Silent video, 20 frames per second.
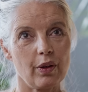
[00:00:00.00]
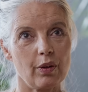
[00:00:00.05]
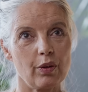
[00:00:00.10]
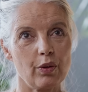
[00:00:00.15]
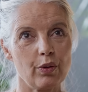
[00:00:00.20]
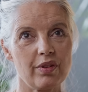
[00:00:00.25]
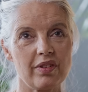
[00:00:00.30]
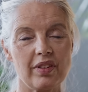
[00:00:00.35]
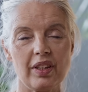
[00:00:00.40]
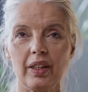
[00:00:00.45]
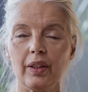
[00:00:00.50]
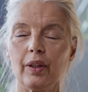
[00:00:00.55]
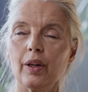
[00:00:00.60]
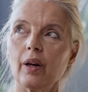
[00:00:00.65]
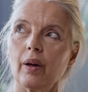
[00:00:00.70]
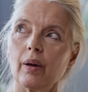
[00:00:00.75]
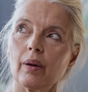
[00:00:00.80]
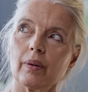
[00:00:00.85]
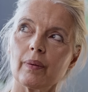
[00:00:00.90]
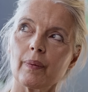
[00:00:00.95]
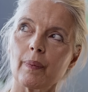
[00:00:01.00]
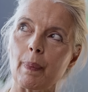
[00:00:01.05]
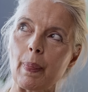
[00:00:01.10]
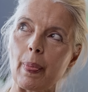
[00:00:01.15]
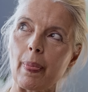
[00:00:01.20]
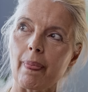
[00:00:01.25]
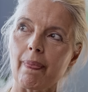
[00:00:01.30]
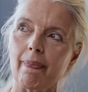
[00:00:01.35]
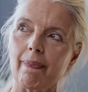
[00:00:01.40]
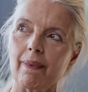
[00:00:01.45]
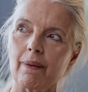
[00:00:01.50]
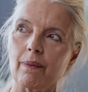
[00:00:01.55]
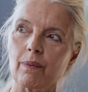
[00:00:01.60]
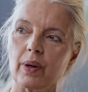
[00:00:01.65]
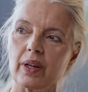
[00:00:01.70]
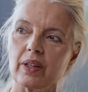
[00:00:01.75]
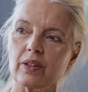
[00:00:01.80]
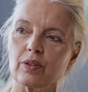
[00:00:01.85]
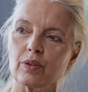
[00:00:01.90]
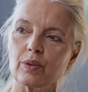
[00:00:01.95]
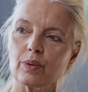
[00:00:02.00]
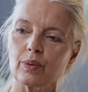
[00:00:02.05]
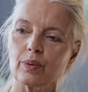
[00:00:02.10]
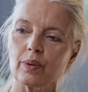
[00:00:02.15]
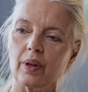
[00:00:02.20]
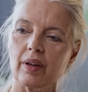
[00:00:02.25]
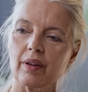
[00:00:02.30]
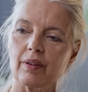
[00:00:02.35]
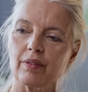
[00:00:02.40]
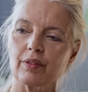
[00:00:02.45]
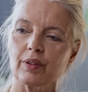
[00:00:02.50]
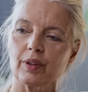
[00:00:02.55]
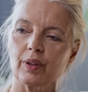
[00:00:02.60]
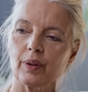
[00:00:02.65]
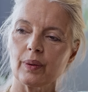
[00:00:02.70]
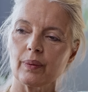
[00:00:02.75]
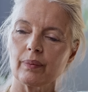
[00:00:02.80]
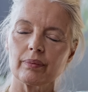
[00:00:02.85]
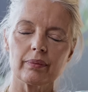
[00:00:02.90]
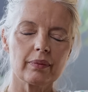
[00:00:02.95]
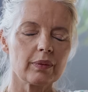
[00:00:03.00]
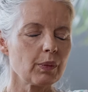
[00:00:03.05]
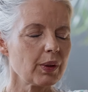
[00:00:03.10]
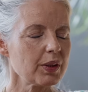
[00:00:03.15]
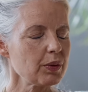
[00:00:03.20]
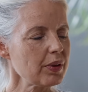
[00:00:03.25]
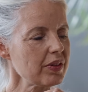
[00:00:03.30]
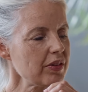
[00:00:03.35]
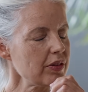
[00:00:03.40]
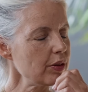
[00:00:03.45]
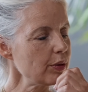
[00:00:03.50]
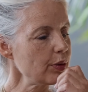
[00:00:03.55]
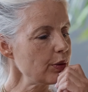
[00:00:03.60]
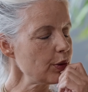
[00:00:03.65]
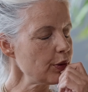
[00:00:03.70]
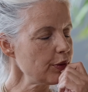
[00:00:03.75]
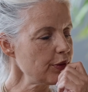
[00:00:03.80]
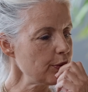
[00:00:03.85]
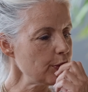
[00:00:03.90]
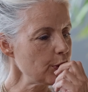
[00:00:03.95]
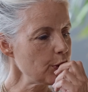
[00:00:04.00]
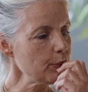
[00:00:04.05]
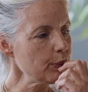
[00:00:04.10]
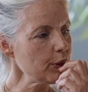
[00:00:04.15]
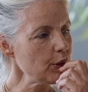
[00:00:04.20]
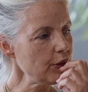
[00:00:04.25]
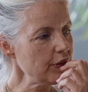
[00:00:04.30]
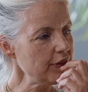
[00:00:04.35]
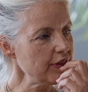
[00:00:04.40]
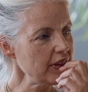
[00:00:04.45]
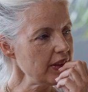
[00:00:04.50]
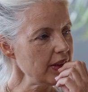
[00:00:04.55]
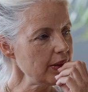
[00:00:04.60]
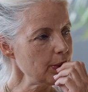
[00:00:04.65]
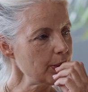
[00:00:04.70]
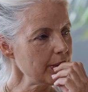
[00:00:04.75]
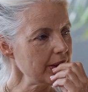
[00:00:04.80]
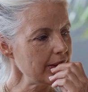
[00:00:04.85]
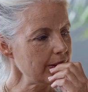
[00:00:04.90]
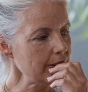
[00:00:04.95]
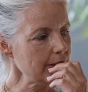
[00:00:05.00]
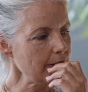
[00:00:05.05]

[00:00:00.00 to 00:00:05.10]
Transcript: You see, when you have, what was the movie with,